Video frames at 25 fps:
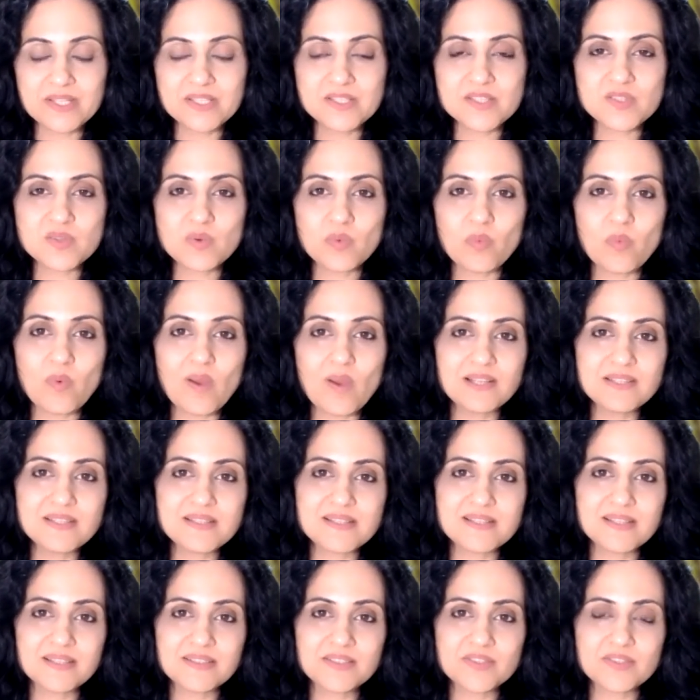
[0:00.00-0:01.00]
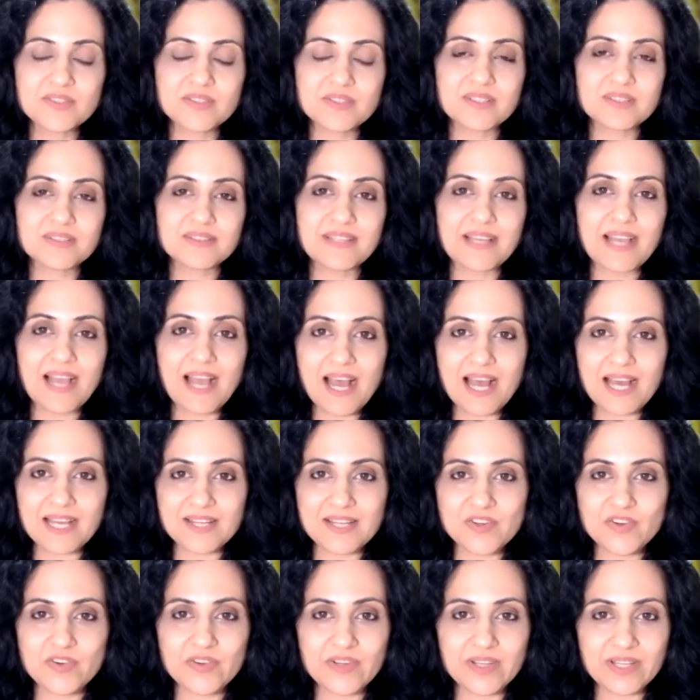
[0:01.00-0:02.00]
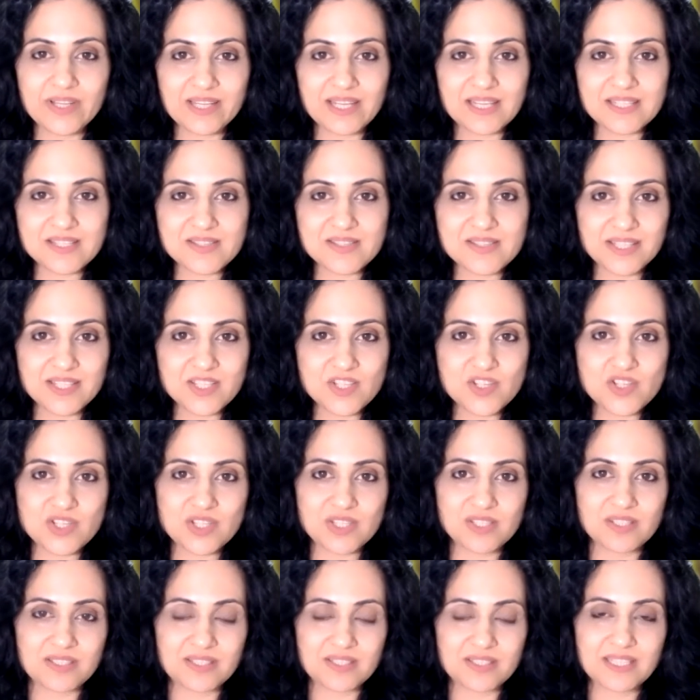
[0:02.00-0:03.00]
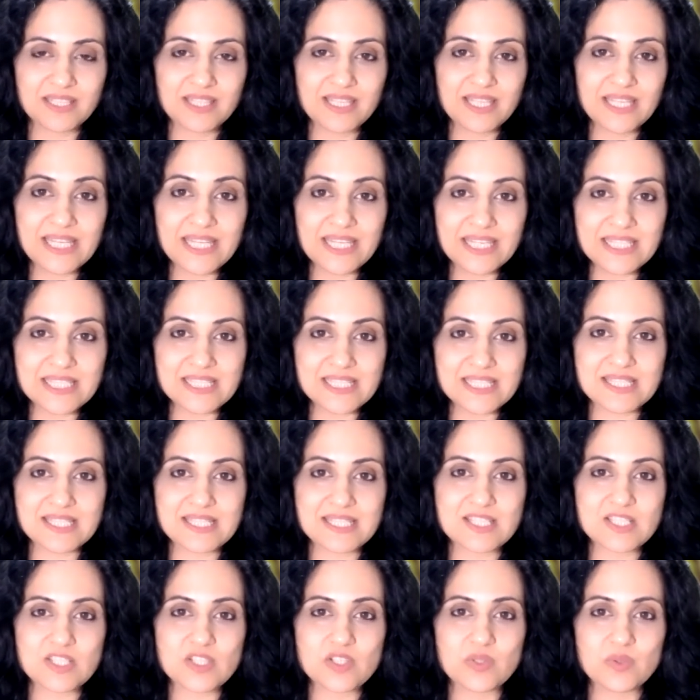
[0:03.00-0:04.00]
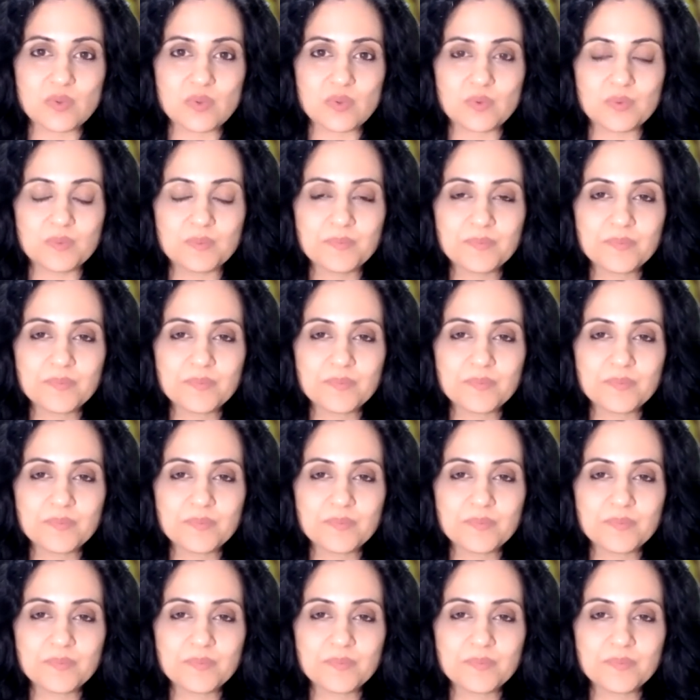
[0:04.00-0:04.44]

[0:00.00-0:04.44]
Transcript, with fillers: So once that that realization hits you,